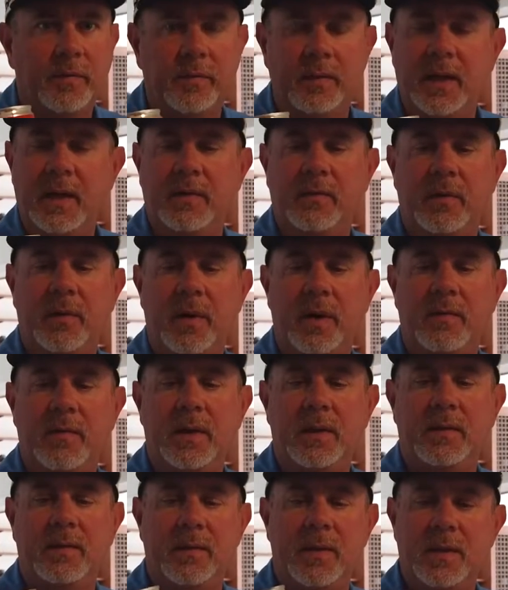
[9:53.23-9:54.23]
the flavor of
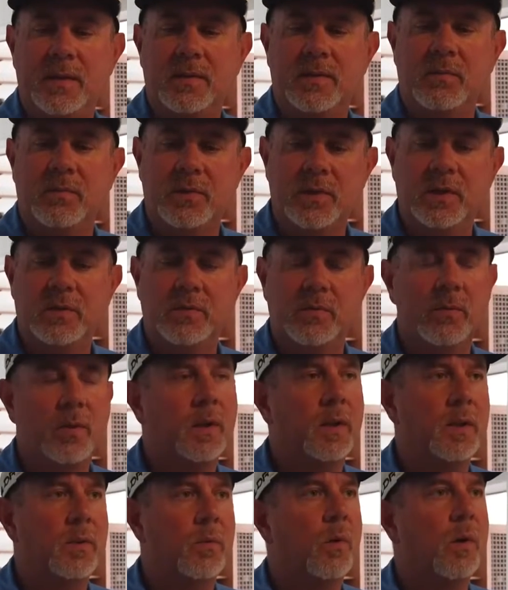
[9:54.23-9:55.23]
it. This just
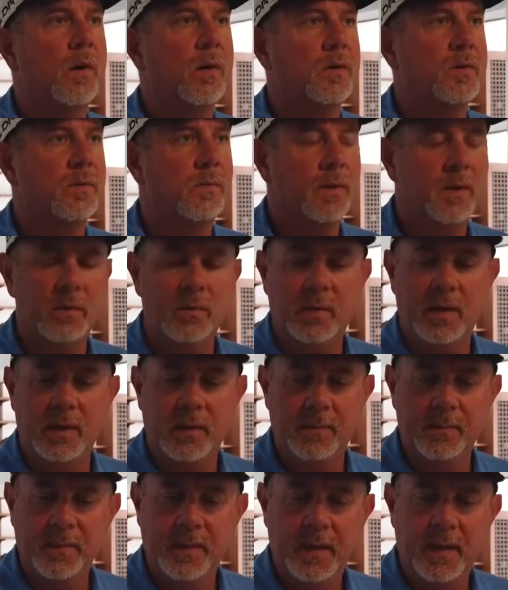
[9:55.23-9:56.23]
really works really
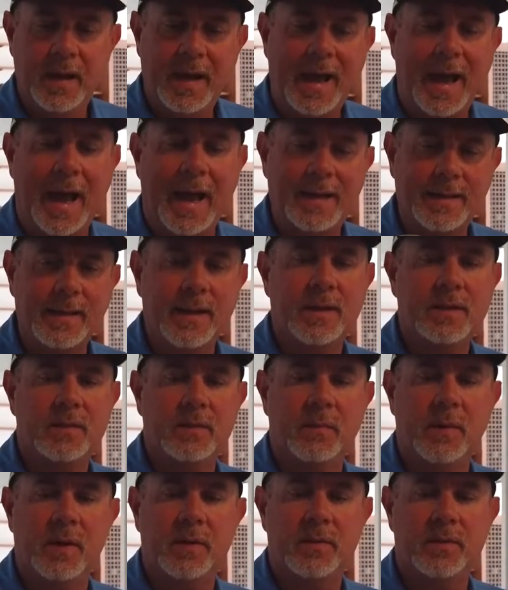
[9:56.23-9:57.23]
well. I guess
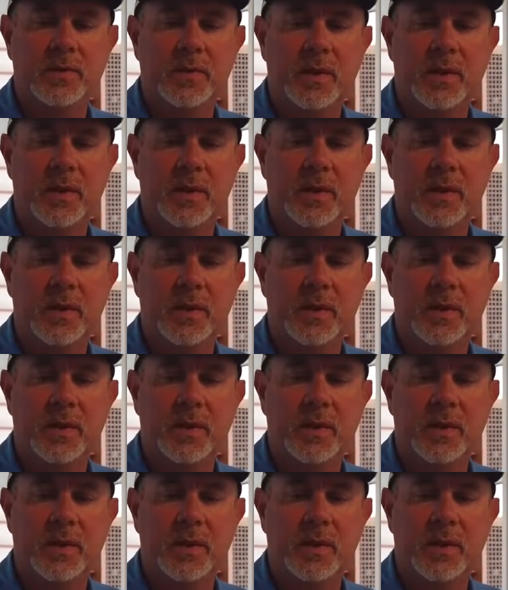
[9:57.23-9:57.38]
some other